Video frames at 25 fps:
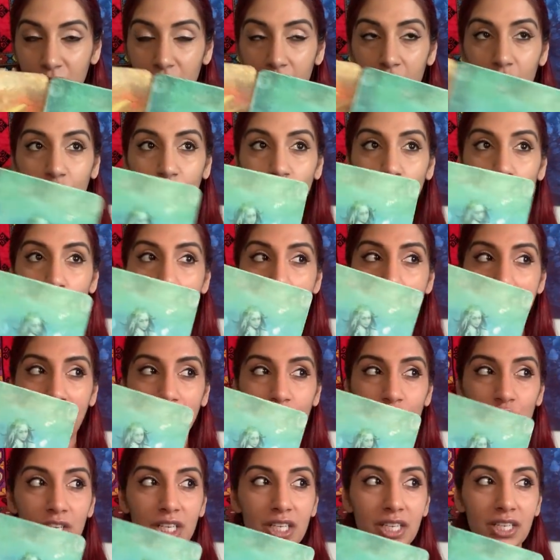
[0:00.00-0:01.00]
You know,
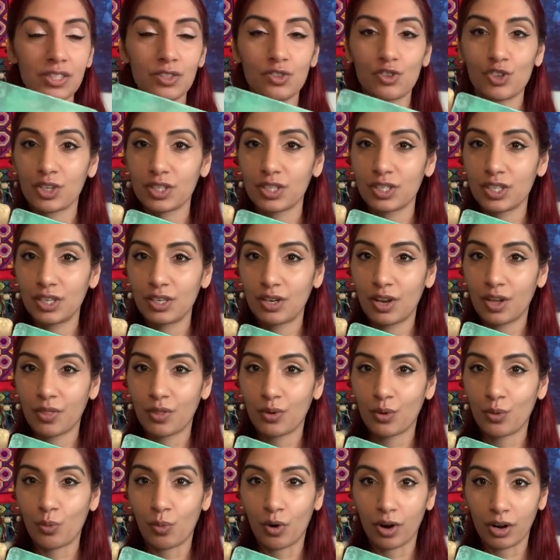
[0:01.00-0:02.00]
magic is just
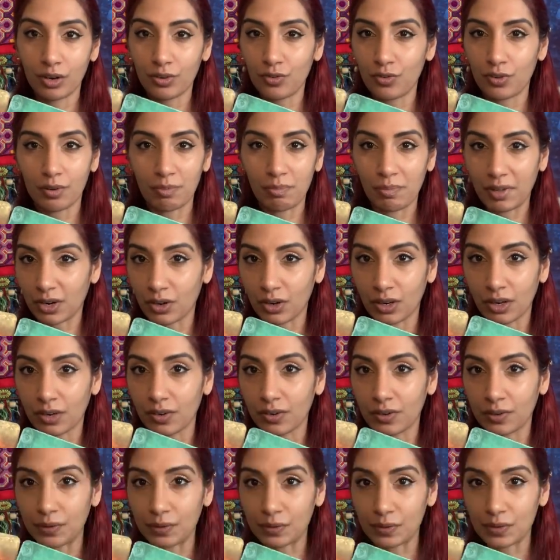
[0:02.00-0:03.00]
another word for
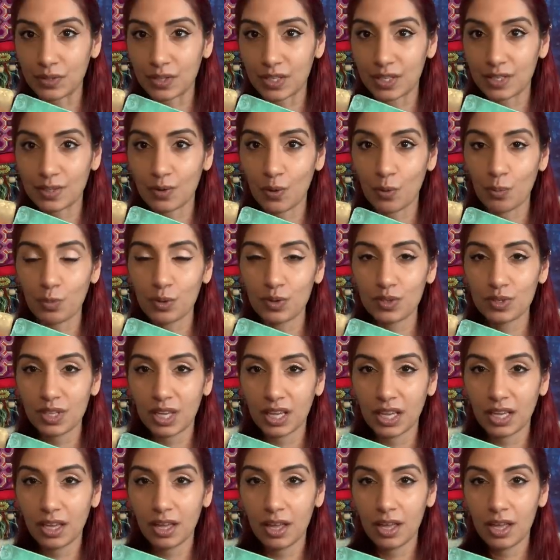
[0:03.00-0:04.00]
miracles. It's almost
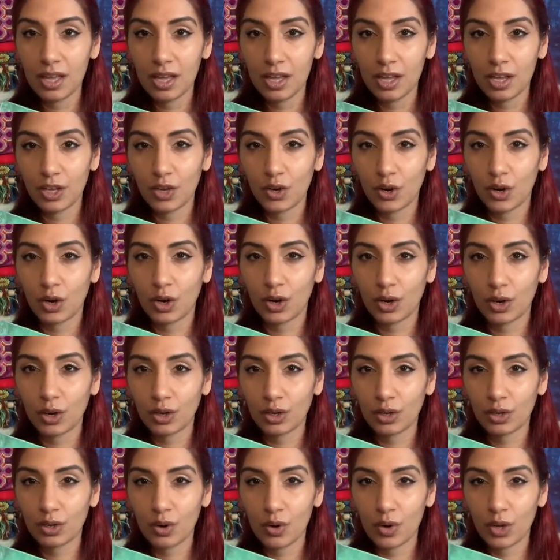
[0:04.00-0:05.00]
like you're
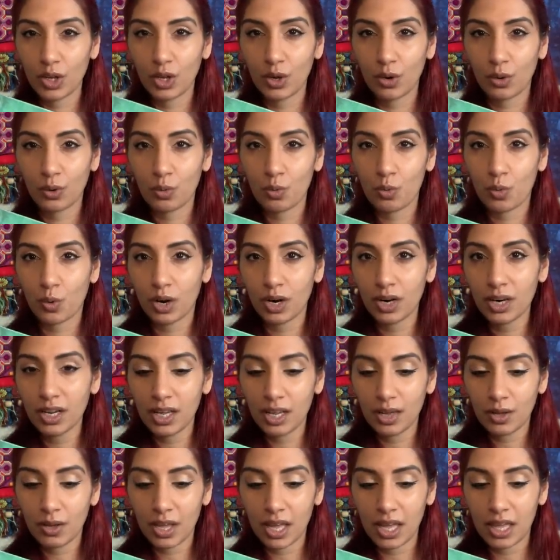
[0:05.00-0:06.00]

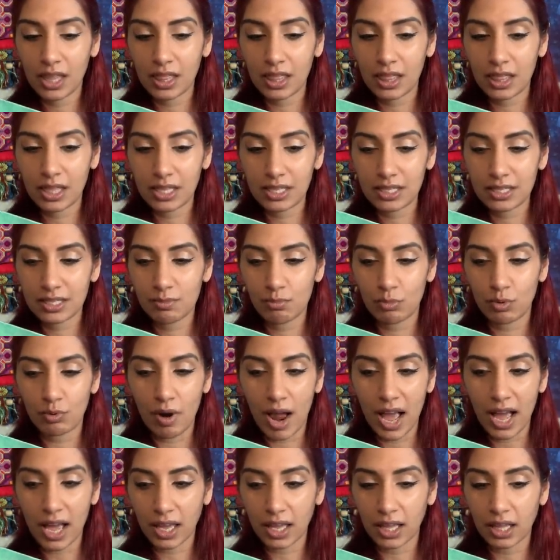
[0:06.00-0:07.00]
working in this
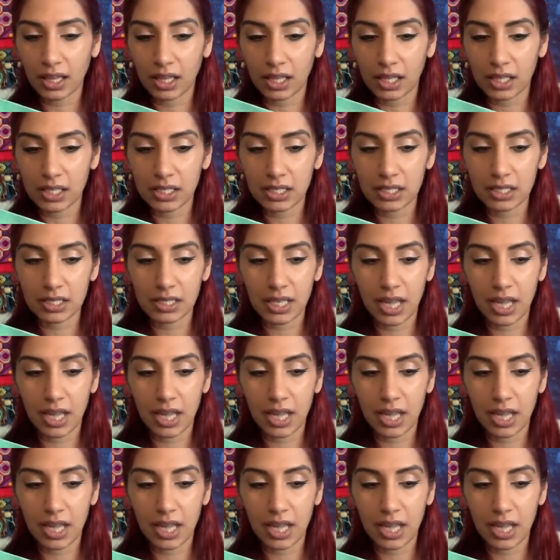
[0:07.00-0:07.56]
miraculous